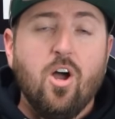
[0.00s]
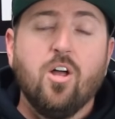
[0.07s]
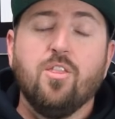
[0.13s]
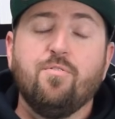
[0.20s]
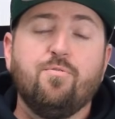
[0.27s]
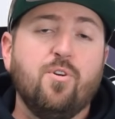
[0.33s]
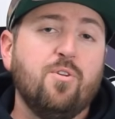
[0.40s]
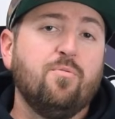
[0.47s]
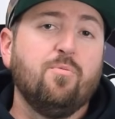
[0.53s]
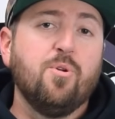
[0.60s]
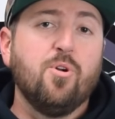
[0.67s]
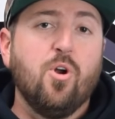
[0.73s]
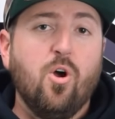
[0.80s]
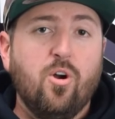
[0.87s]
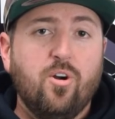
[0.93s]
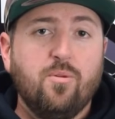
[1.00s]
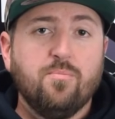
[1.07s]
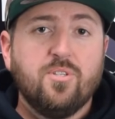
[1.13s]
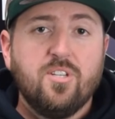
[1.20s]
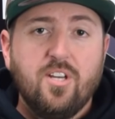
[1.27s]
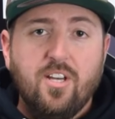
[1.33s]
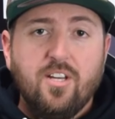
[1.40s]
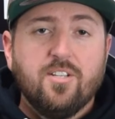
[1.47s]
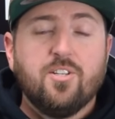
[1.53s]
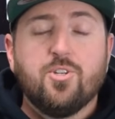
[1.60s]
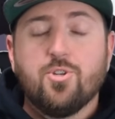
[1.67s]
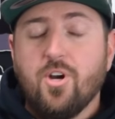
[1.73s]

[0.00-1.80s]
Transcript: on the front and rear arms to